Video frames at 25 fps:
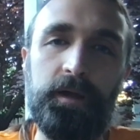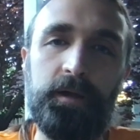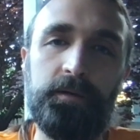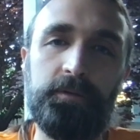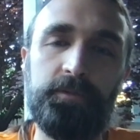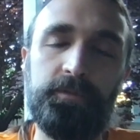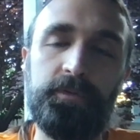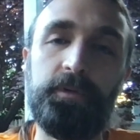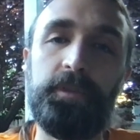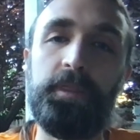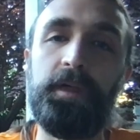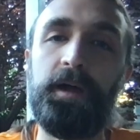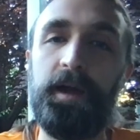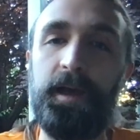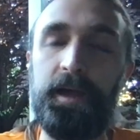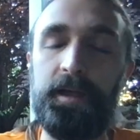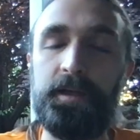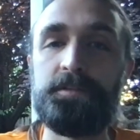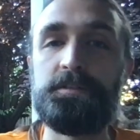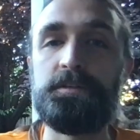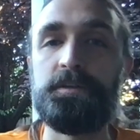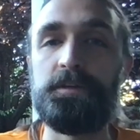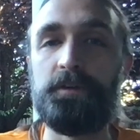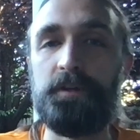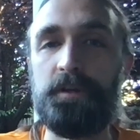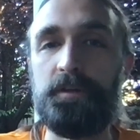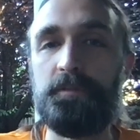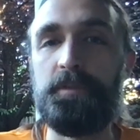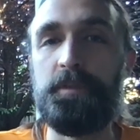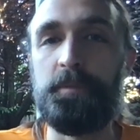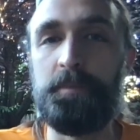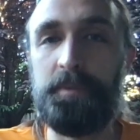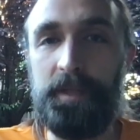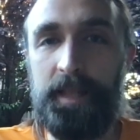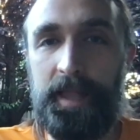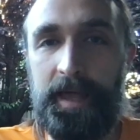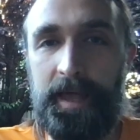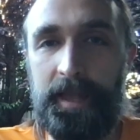for the highest good of the
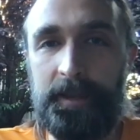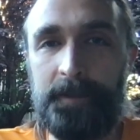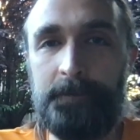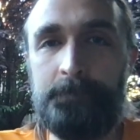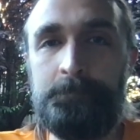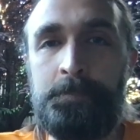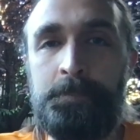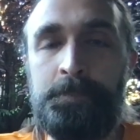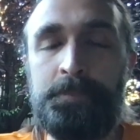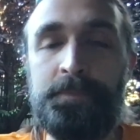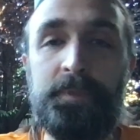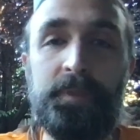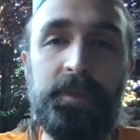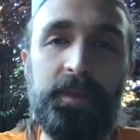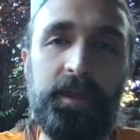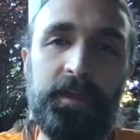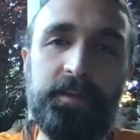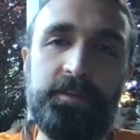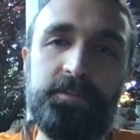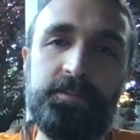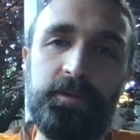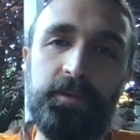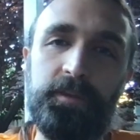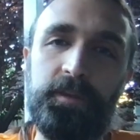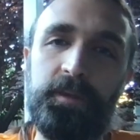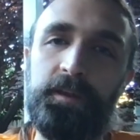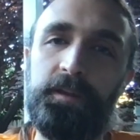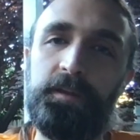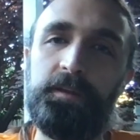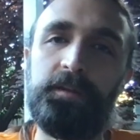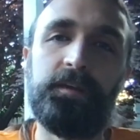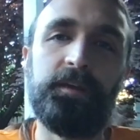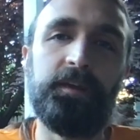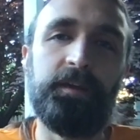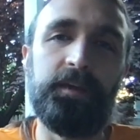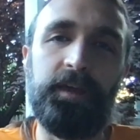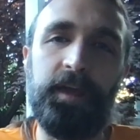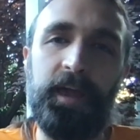planet? And so then
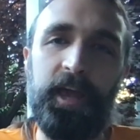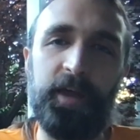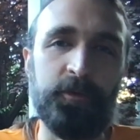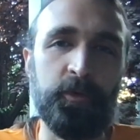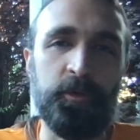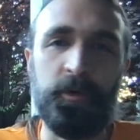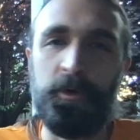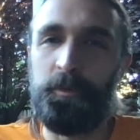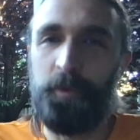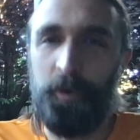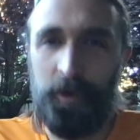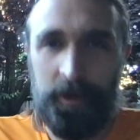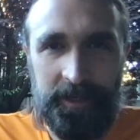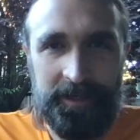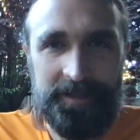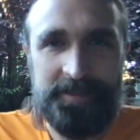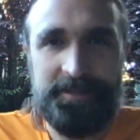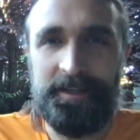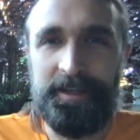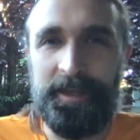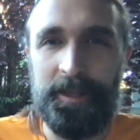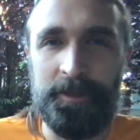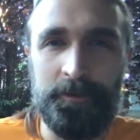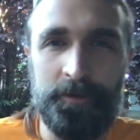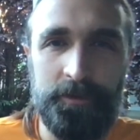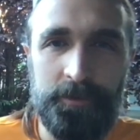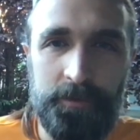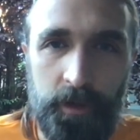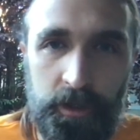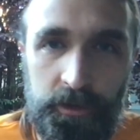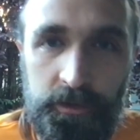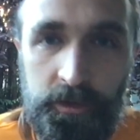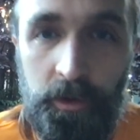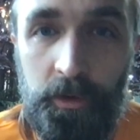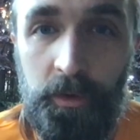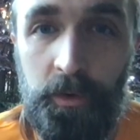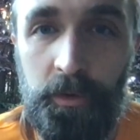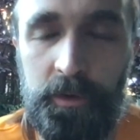everyone working together throughout
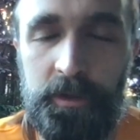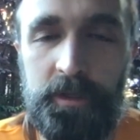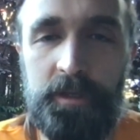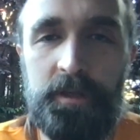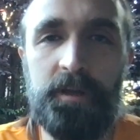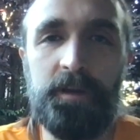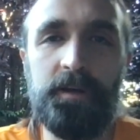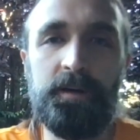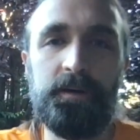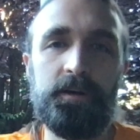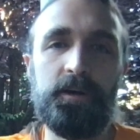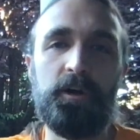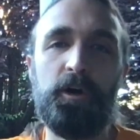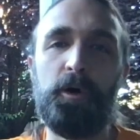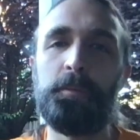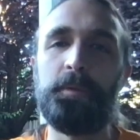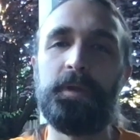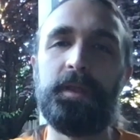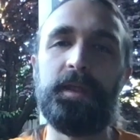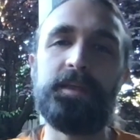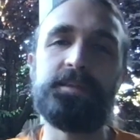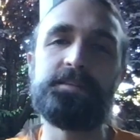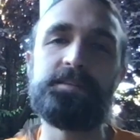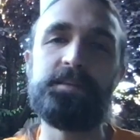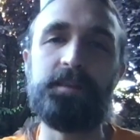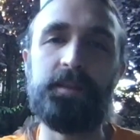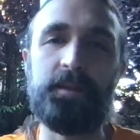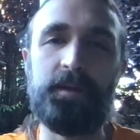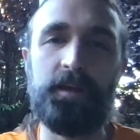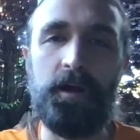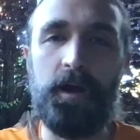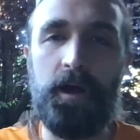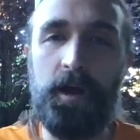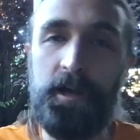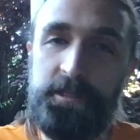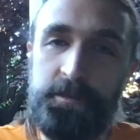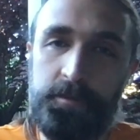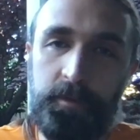the whole year culminates in the
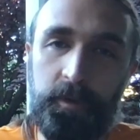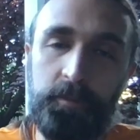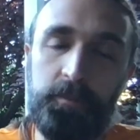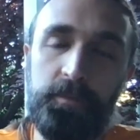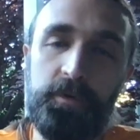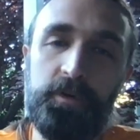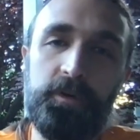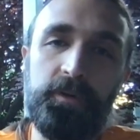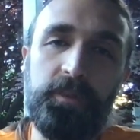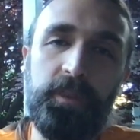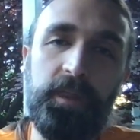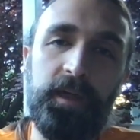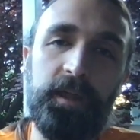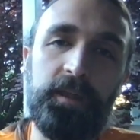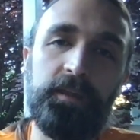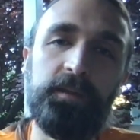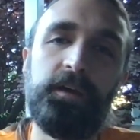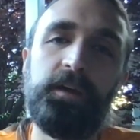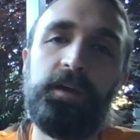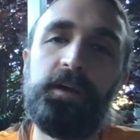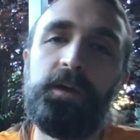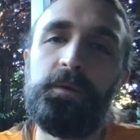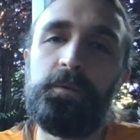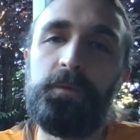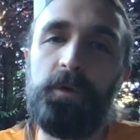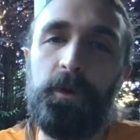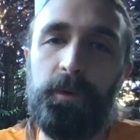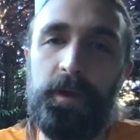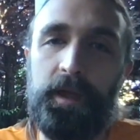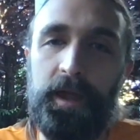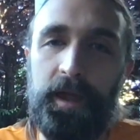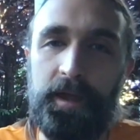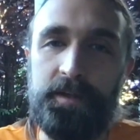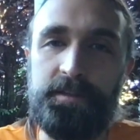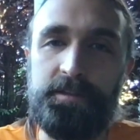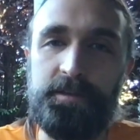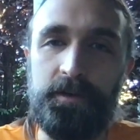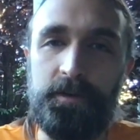cosmic moon then, where we
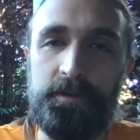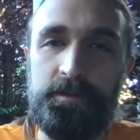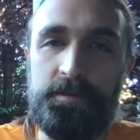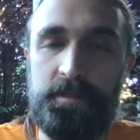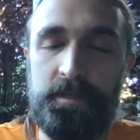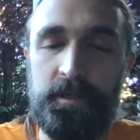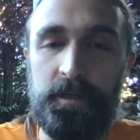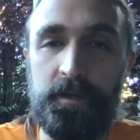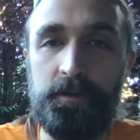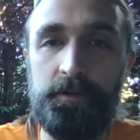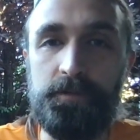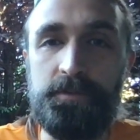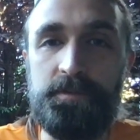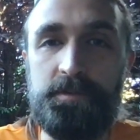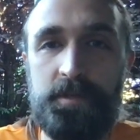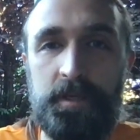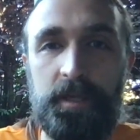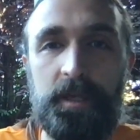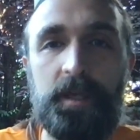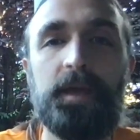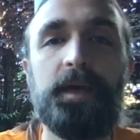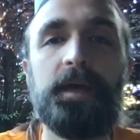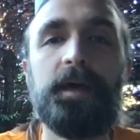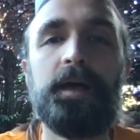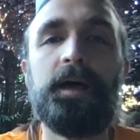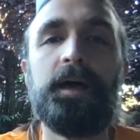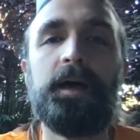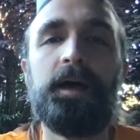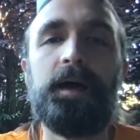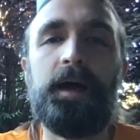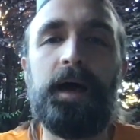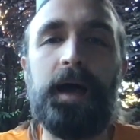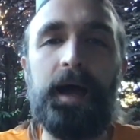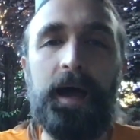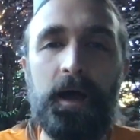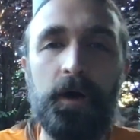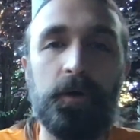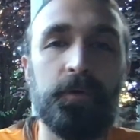ask ourselves,
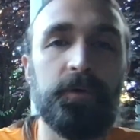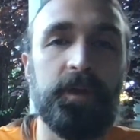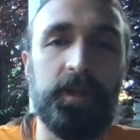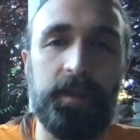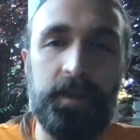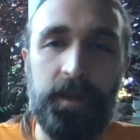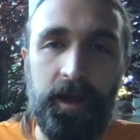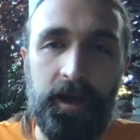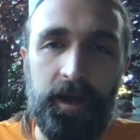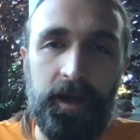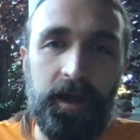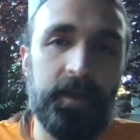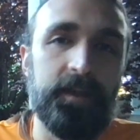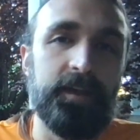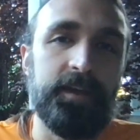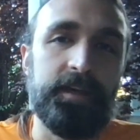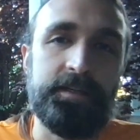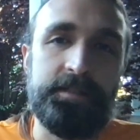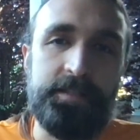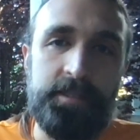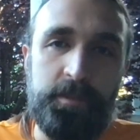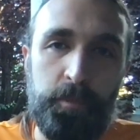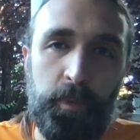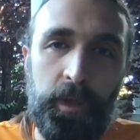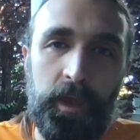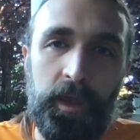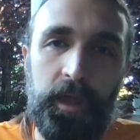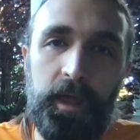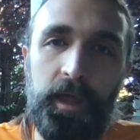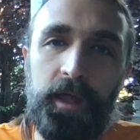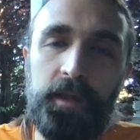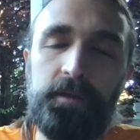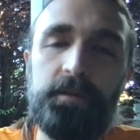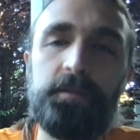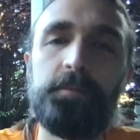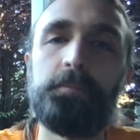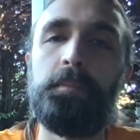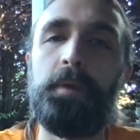how can I
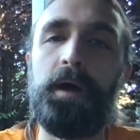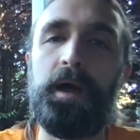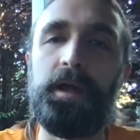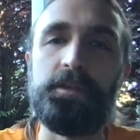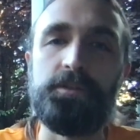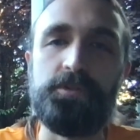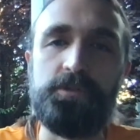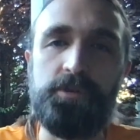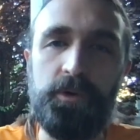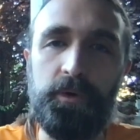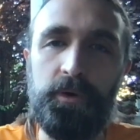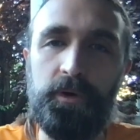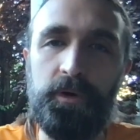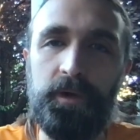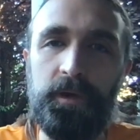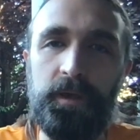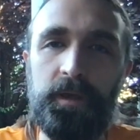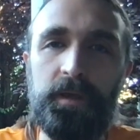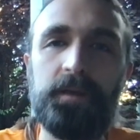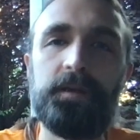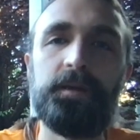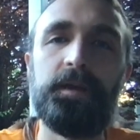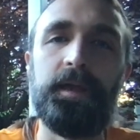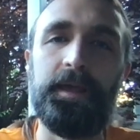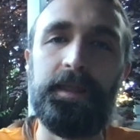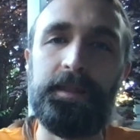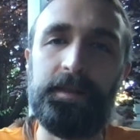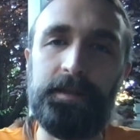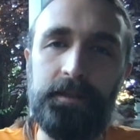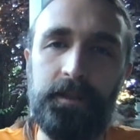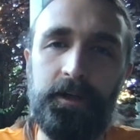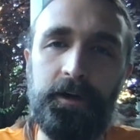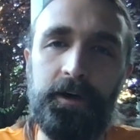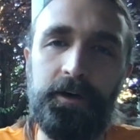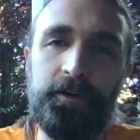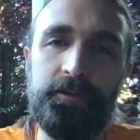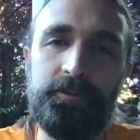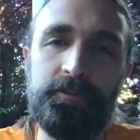expand my joy and
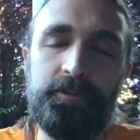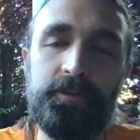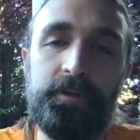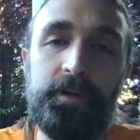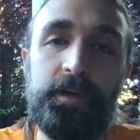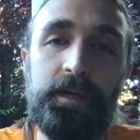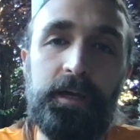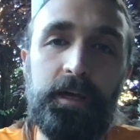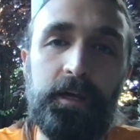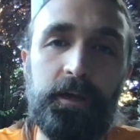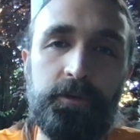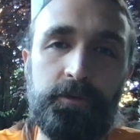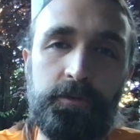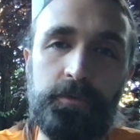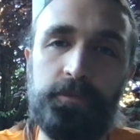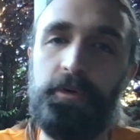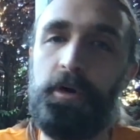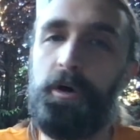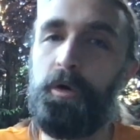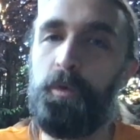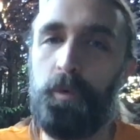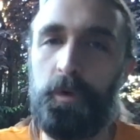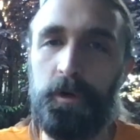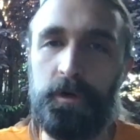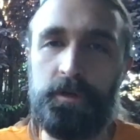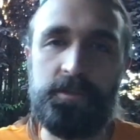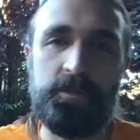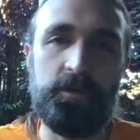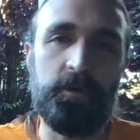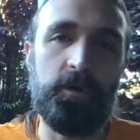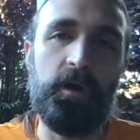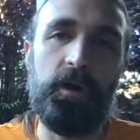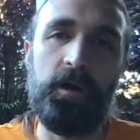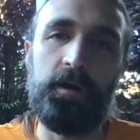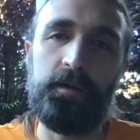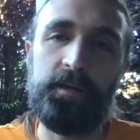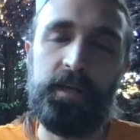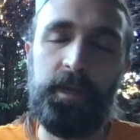love? Because we've all worked so
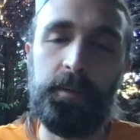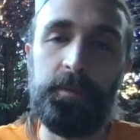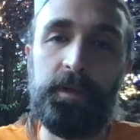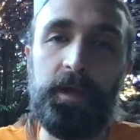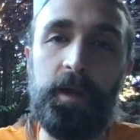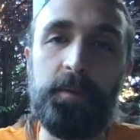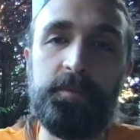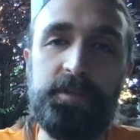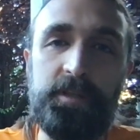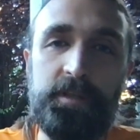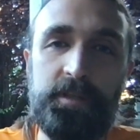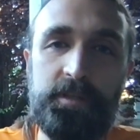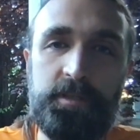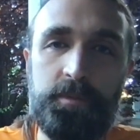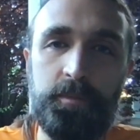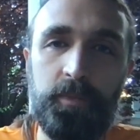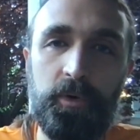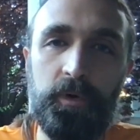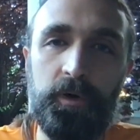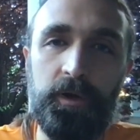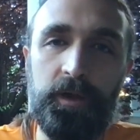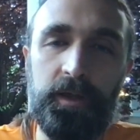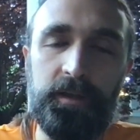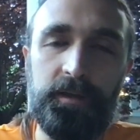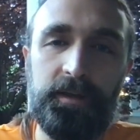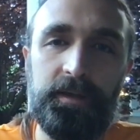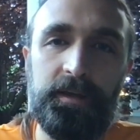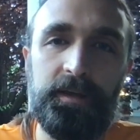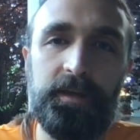hard coming up to this point,